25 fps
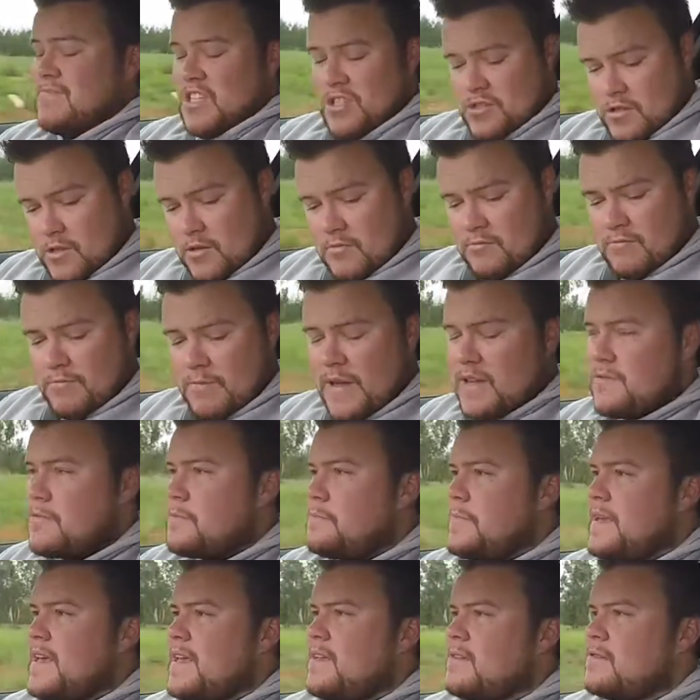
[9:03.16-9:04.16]
So best
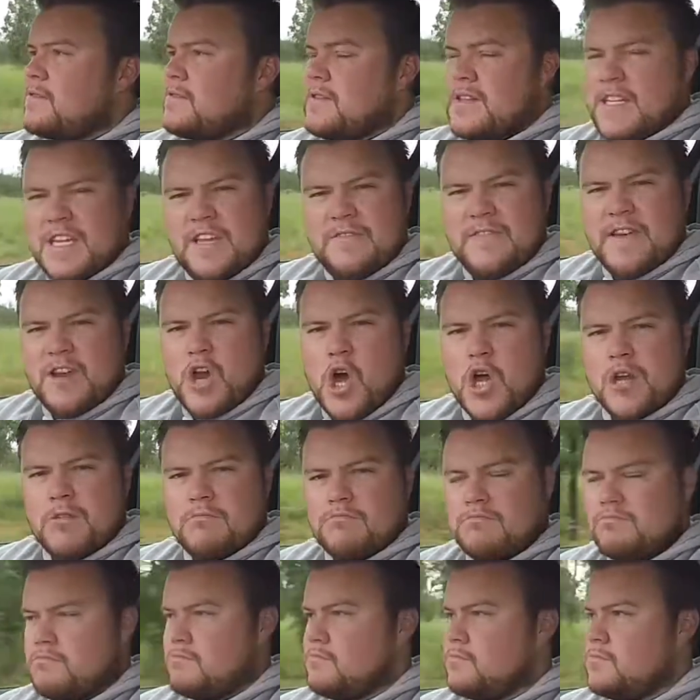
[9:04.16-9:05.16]
would be leave that on
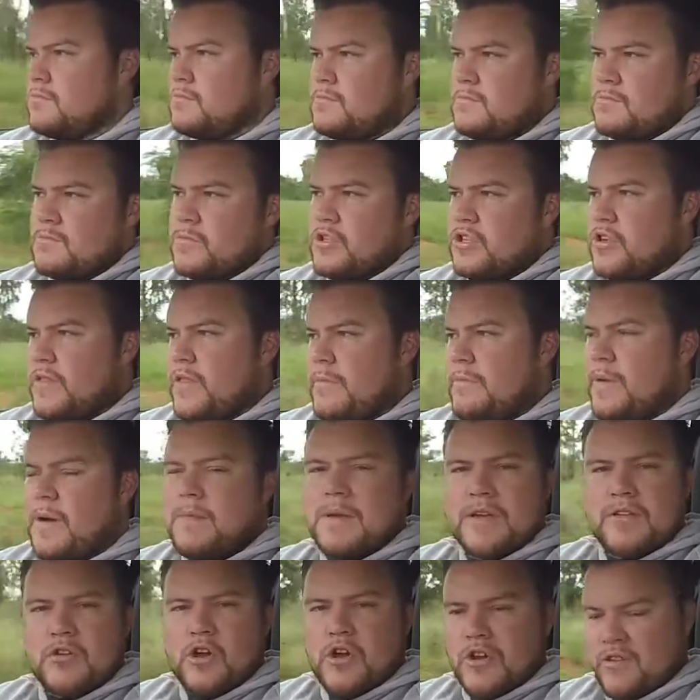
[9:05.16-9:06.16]
when you're on the
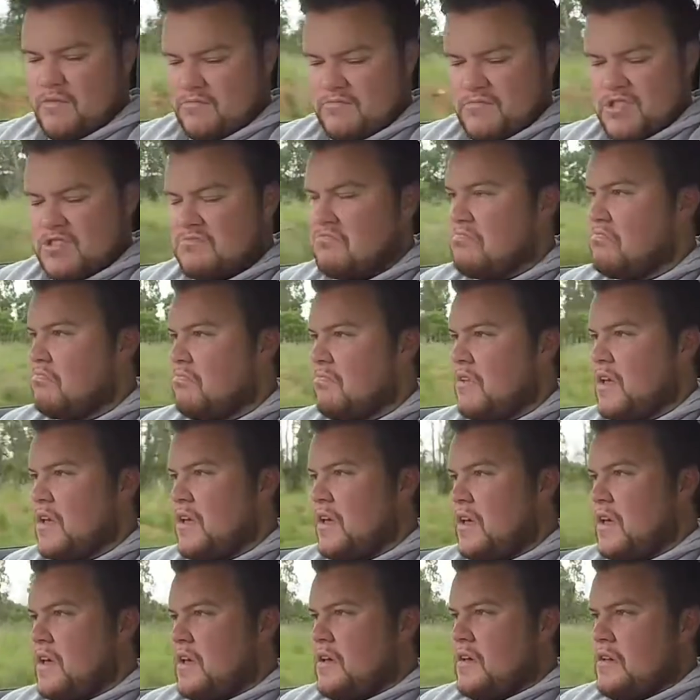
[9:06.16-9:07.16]
public road. Just
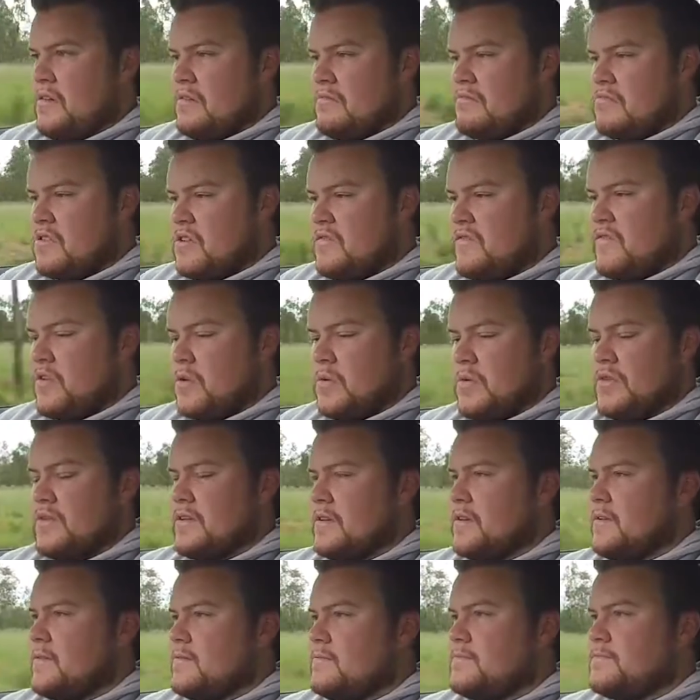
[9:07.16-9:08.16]
don't fool with
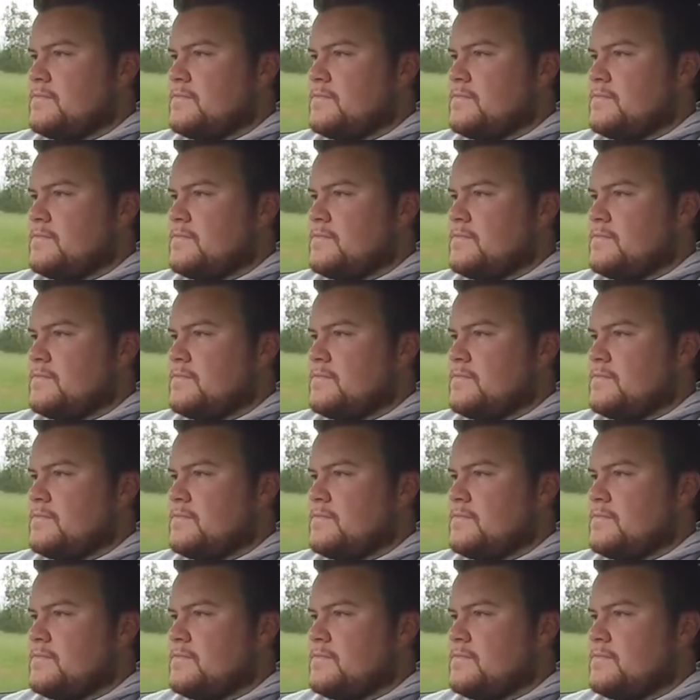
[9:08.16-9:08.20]
it.